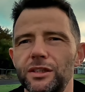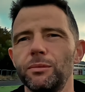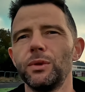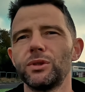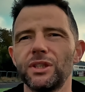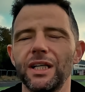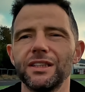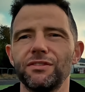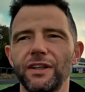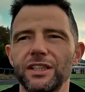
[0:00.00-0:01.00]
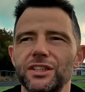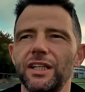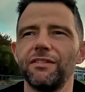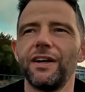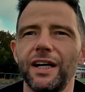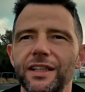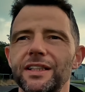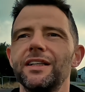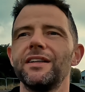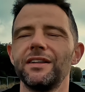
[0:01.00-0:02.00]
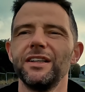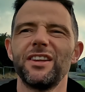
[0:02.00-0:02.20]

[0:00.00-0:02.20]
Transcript: the most satisfaction I've had in